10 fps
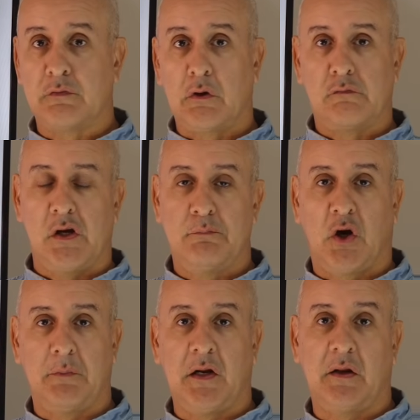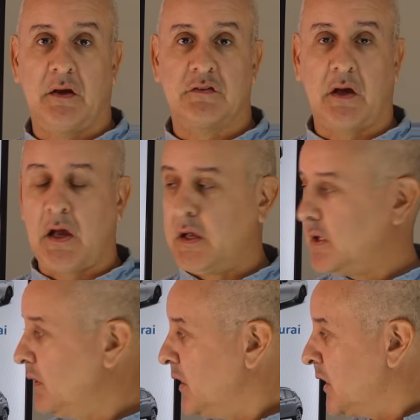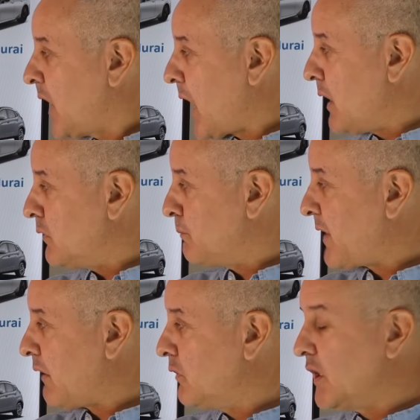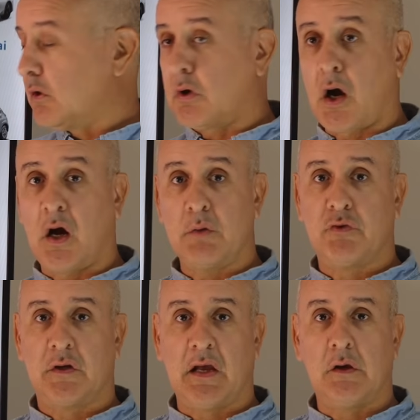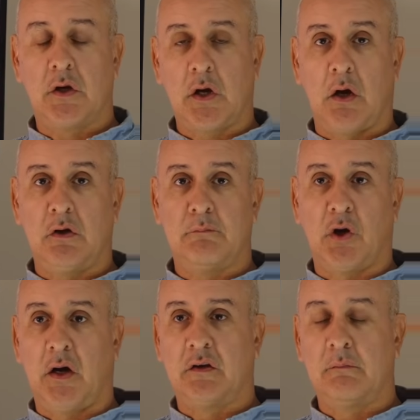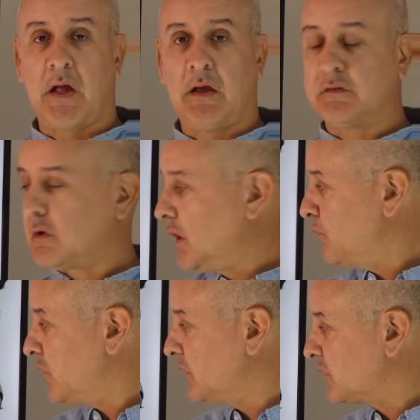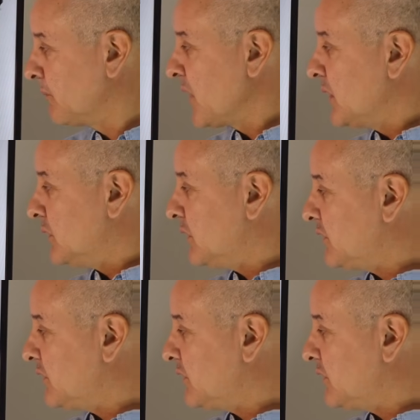very, very popular. That's a parallel hybrid now. You can only buy them as hybrids. The